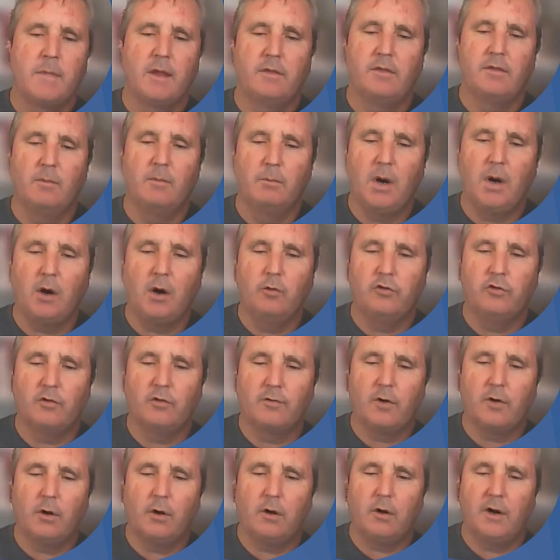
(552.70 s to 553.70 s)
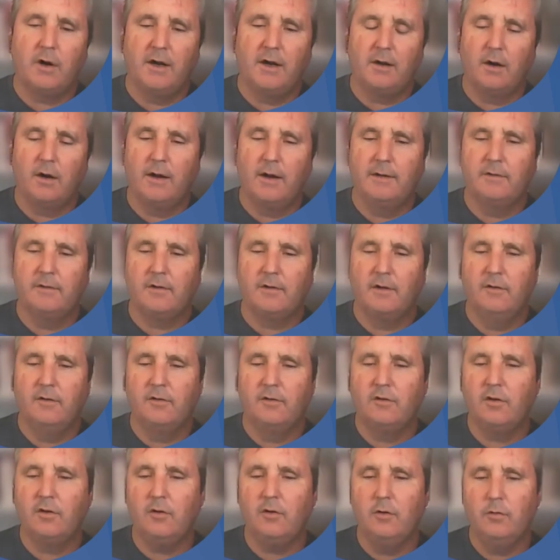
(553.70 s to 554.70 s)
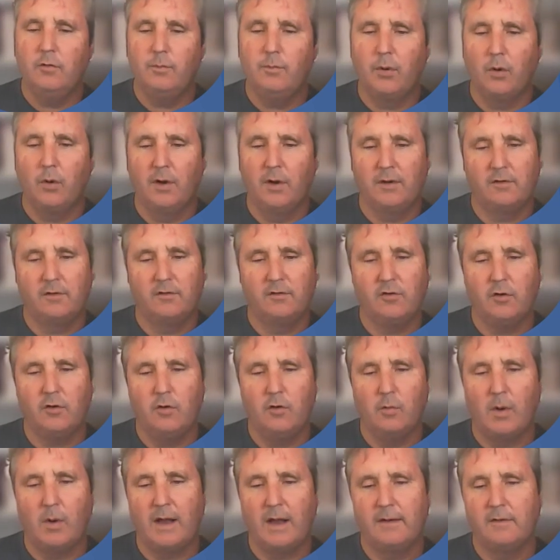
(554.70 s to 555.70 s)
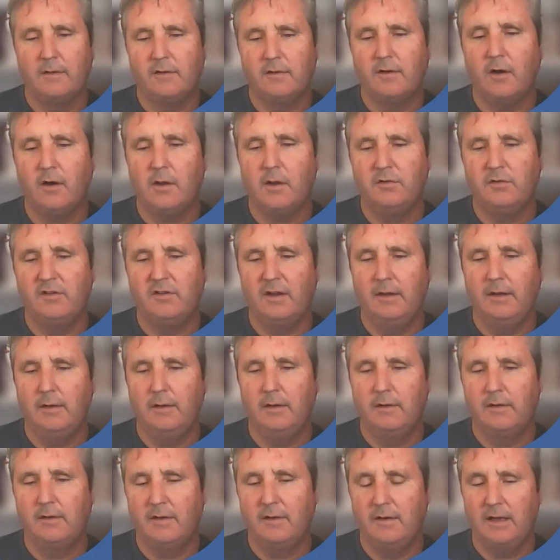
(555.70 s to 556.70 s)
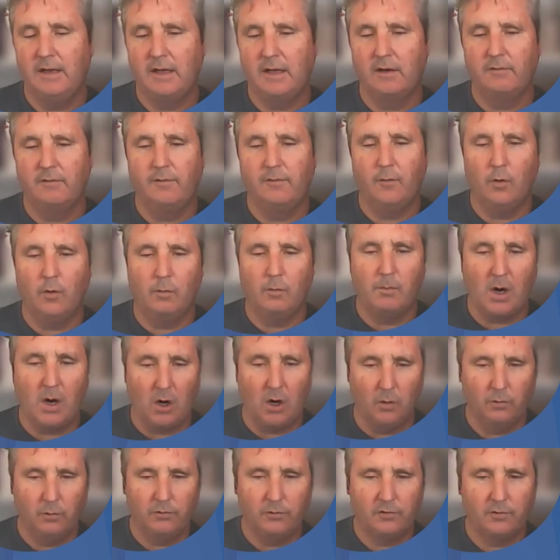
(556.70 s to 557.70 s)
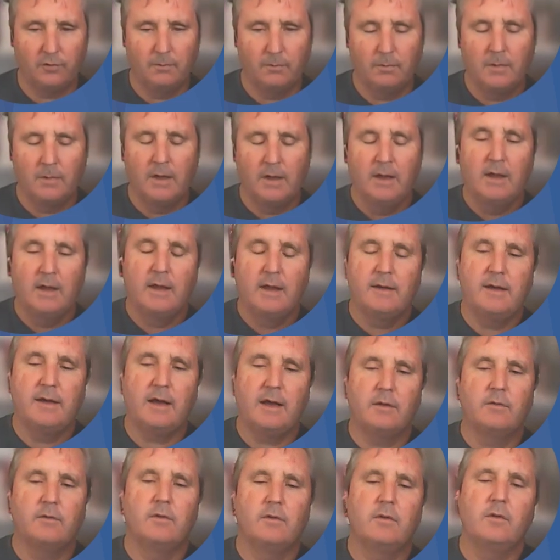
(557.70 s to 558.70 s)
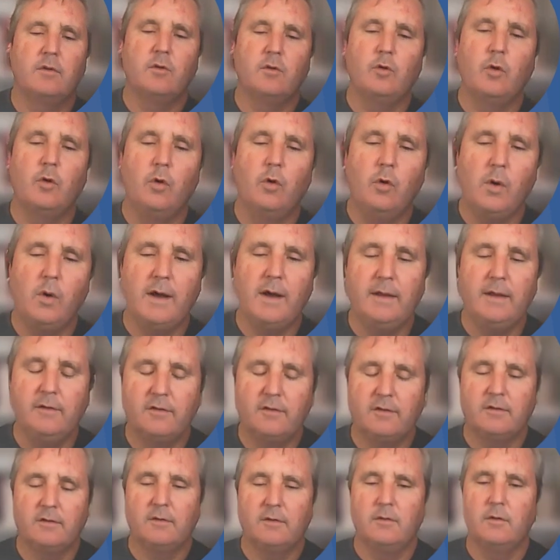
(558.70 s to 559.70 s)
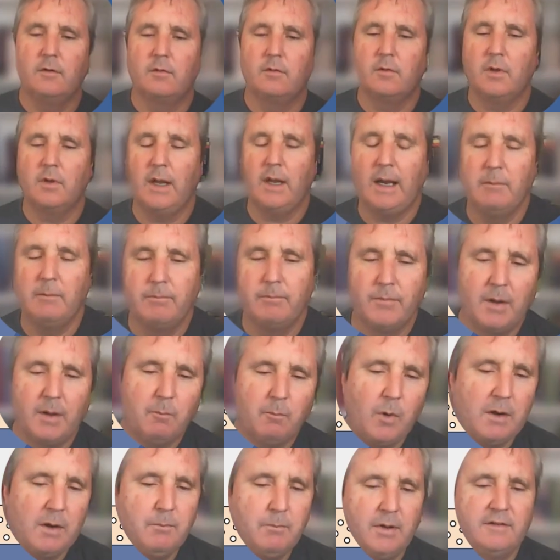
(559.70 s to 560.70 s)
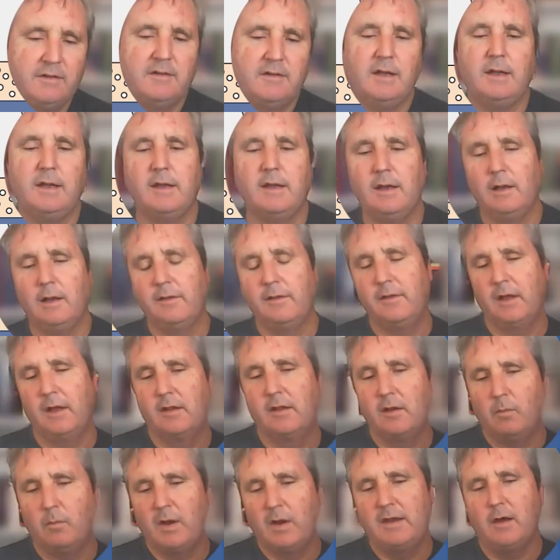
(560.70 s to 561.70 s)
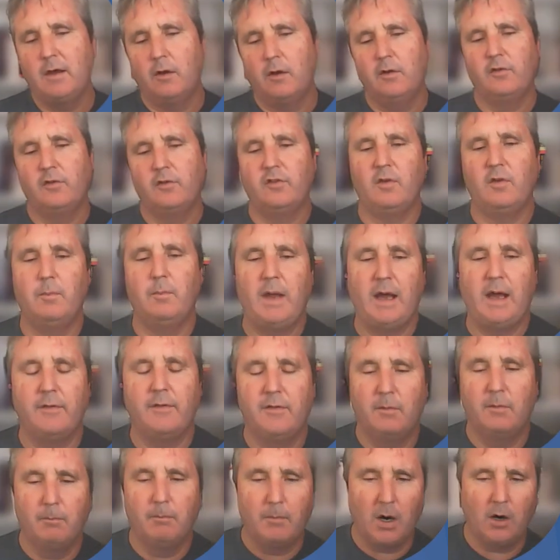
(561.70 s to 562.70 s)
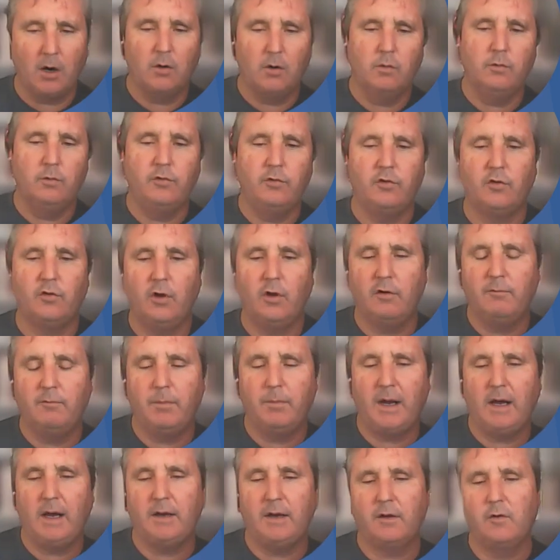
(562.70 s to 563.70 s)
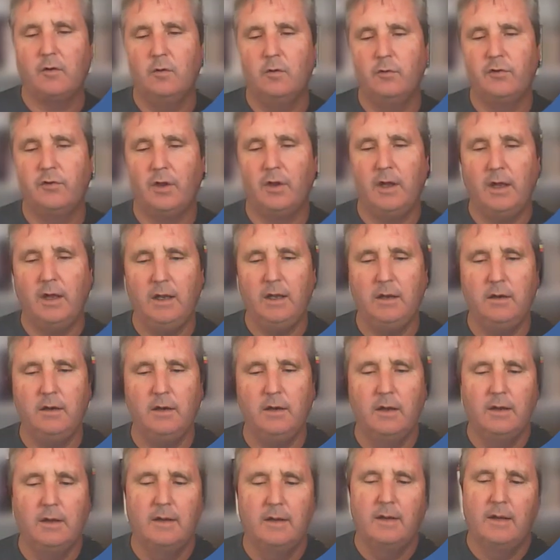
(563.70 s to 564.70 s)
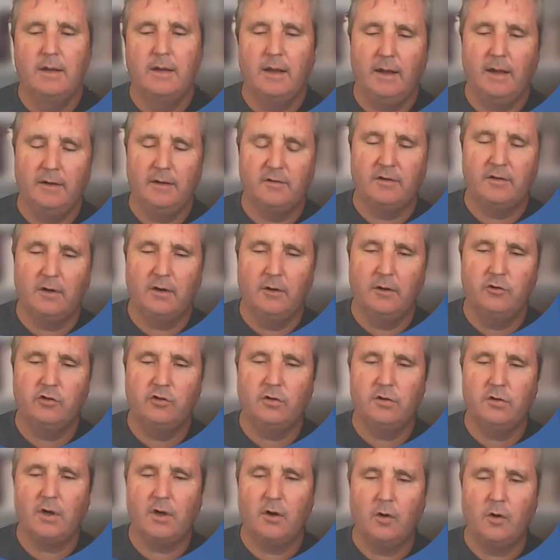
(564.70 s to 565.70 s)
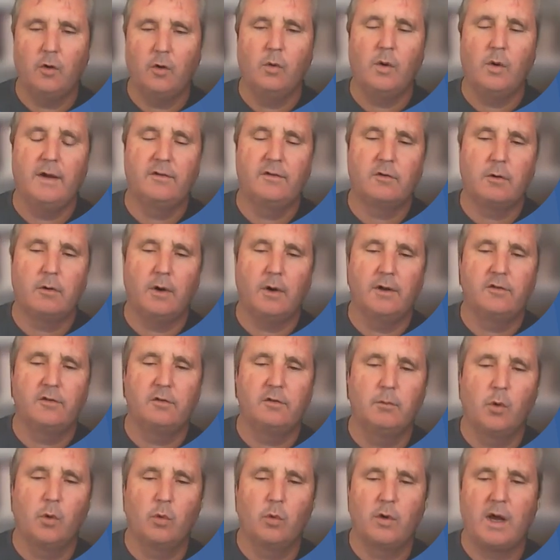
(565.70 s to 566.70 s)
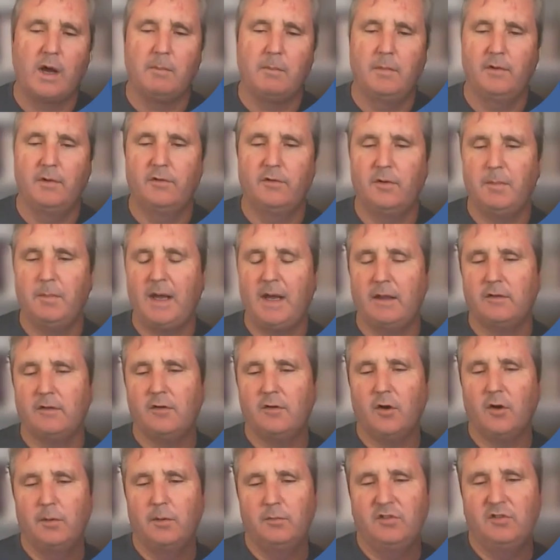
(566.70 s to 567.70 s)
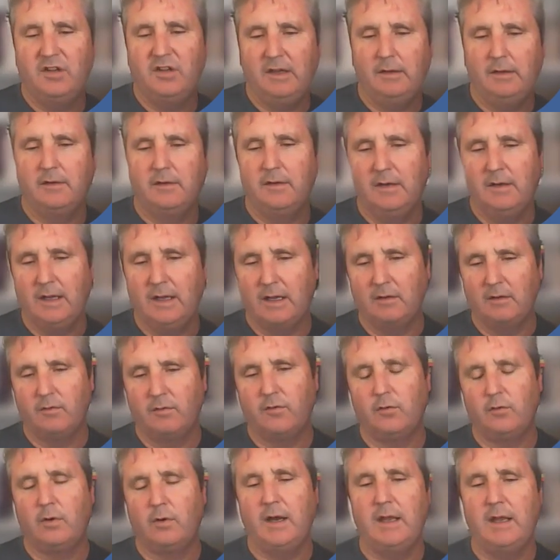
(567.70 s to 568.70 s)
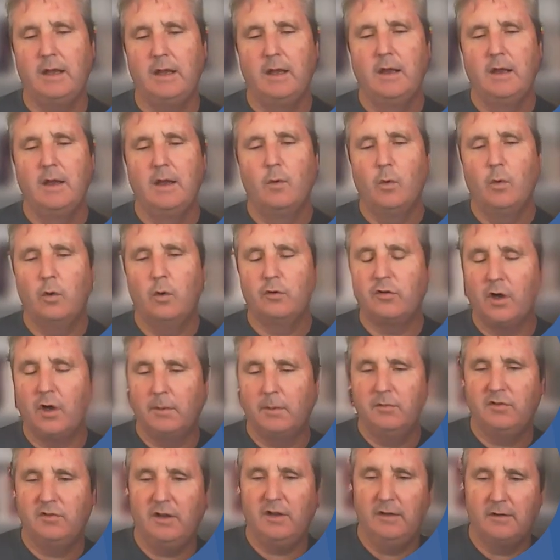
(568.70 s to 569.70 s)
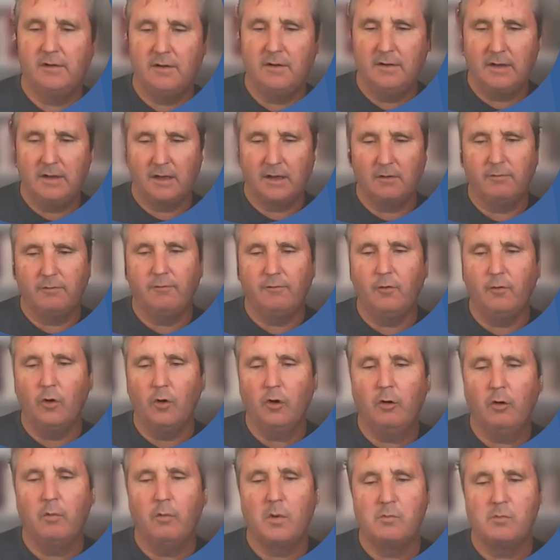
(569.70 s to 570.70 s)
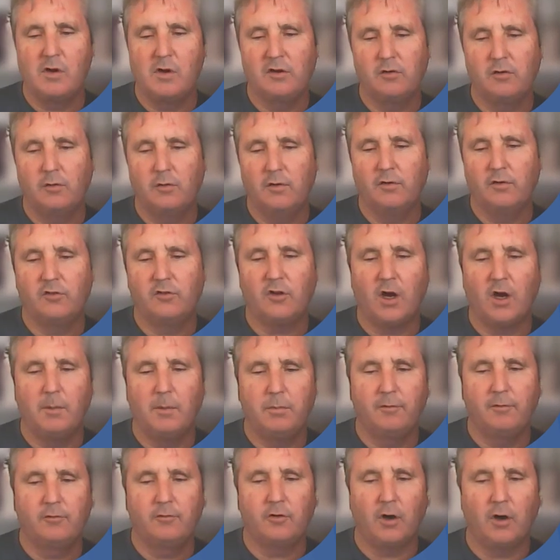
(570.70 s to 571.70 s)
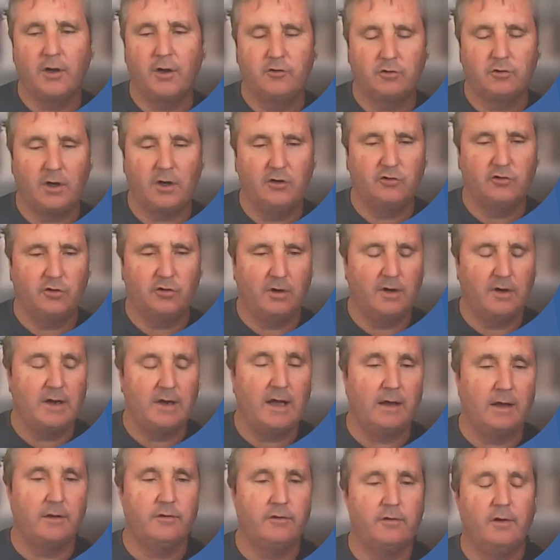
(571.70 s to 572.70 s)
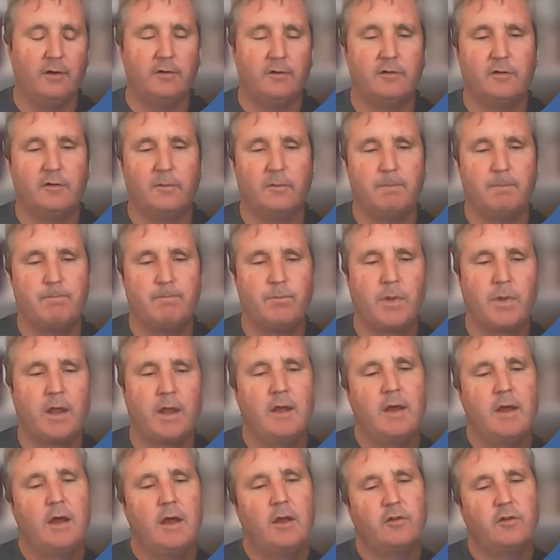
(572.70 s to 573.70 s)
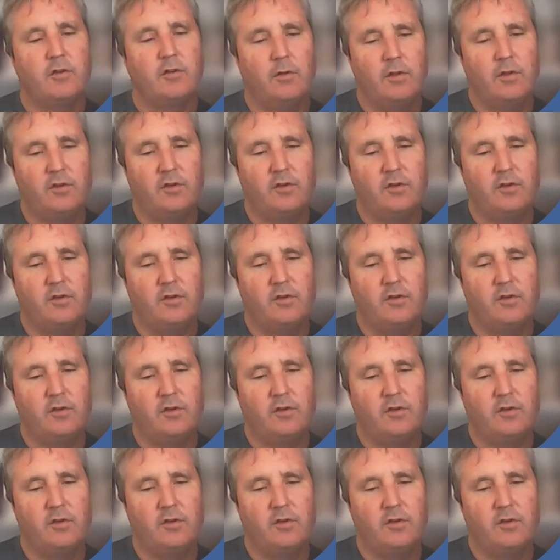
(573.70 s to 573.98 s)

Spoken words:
the moles of chloride ions is 2.21 times 10 to the negative 4 moles. Now, always one particular thing that we notice about the moles of particles in a solution, they're always quite small numbers, about times 10 to the negative 3 or times 10 to the negative 4 when we do this type of titration analysis. So